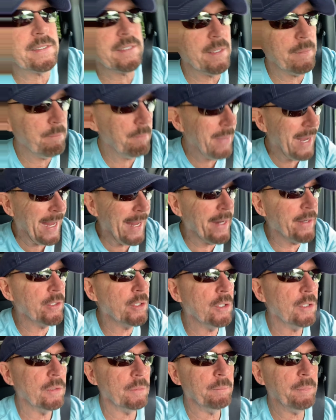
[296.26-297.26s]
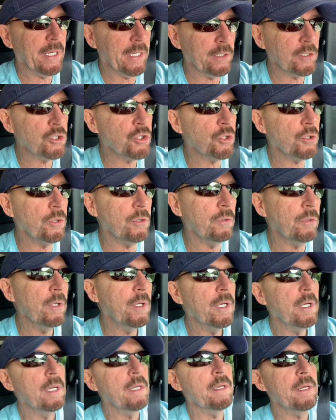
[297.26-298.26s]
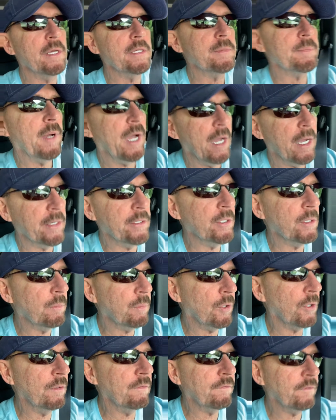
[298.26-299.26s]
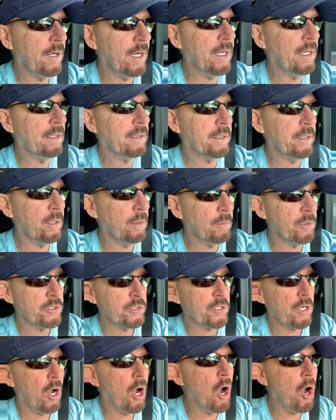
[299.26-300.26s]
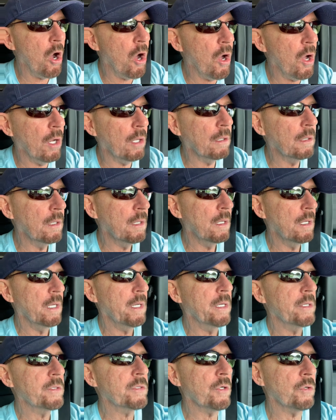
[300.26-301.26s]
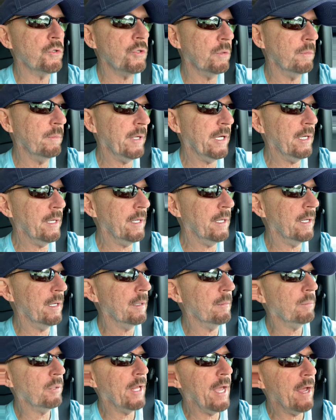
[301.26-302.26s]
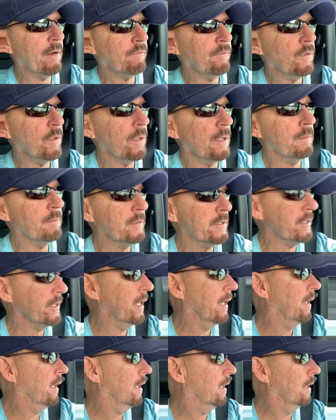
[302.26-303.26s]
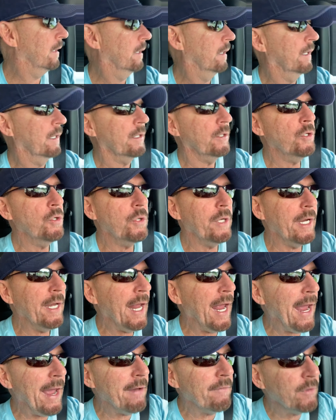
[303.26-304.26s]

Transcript: the banner picture that's behind your profile in almost all social media platforms. You can have